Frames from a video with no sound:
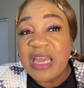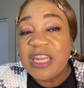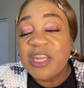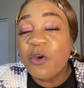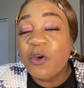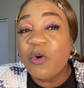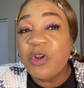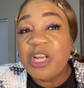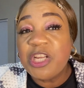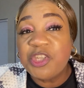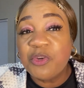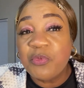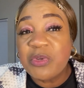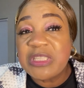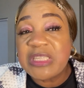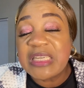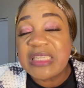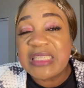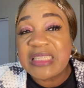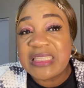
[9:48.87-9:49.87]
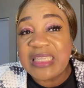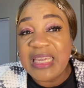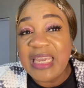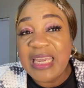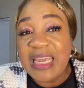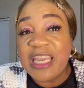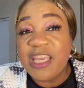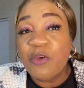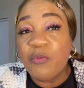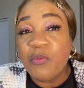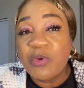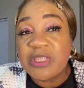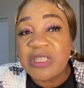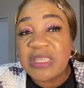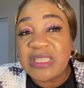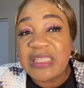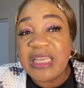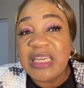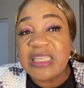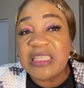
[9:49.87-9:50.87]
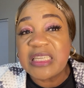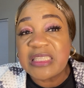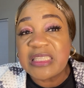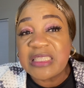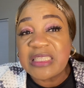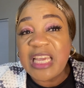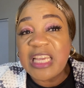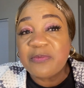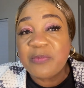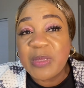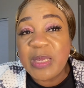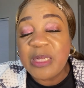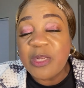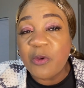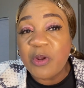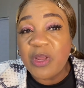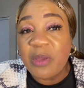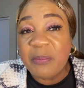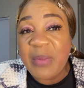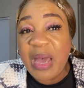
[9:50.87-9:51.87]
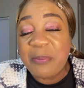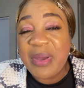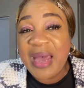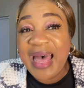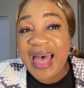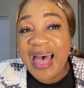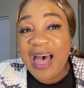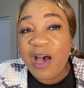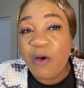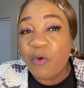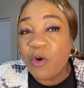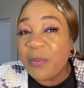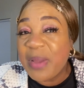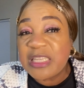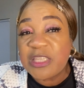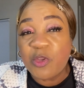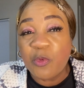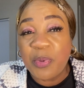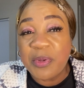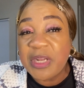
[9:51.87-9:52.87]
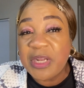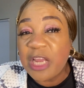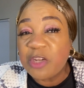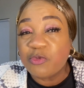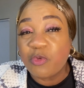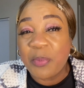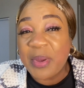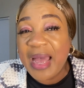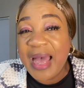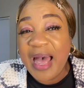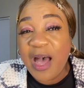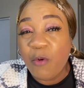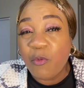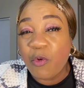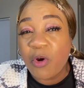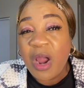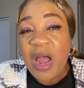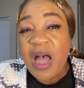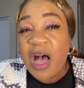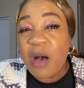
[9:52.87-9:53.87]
knowing that you would succeed and you would succeed successfully, and know that my power, my supernatural power,